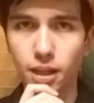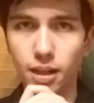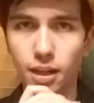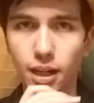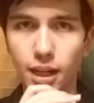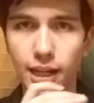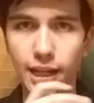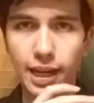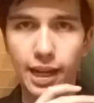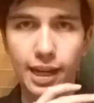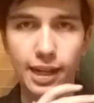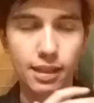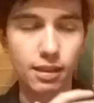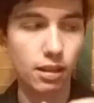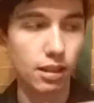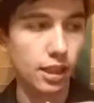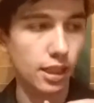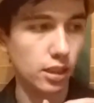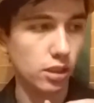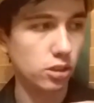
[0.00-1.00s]
I had
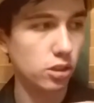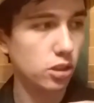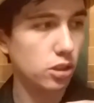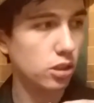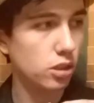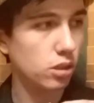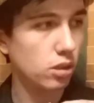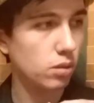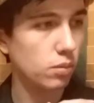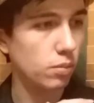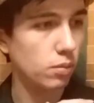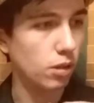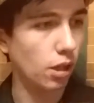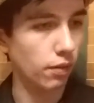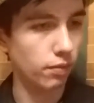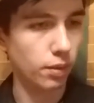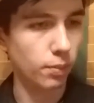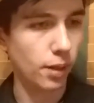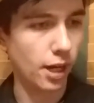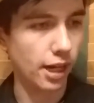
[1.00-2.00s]
less
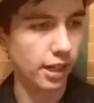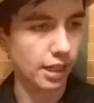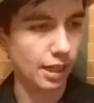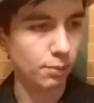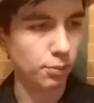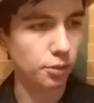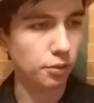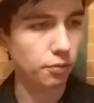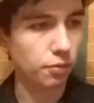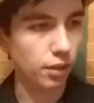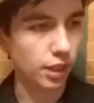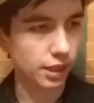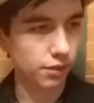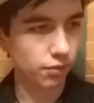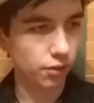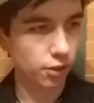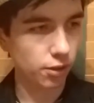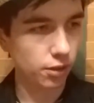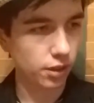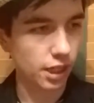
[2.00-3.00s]
of the pineapple flavor.